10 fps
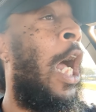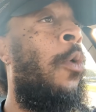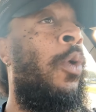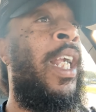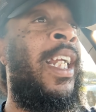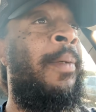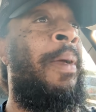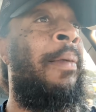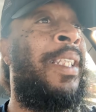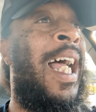I'm ready to get
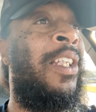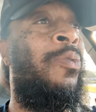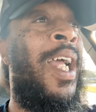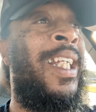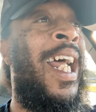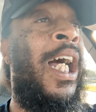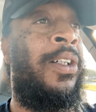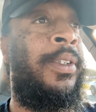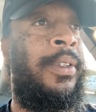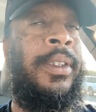baptized right
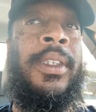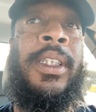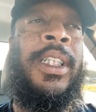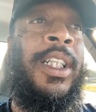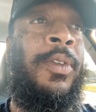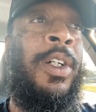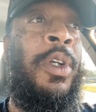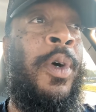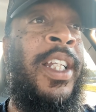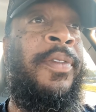now. What are
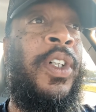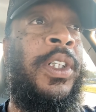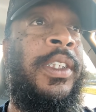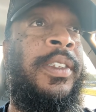we waiting for?